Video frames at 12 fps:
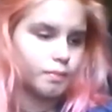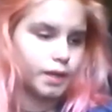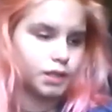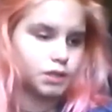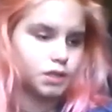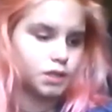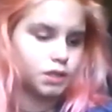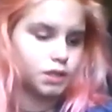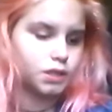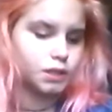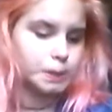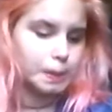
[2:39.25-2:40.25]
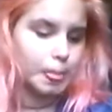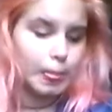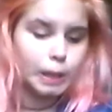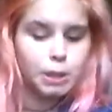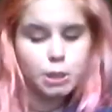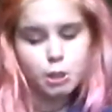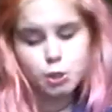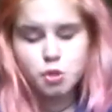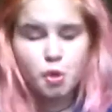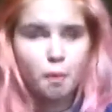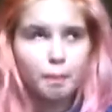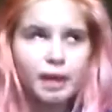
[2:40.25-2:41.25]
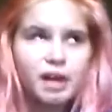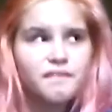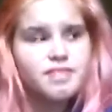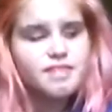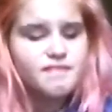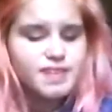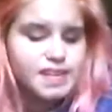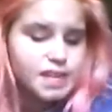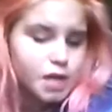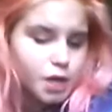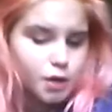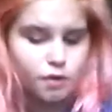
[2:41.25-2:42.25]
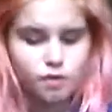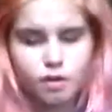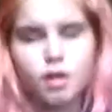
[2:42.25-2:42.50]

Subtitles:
Back to the topic of the video.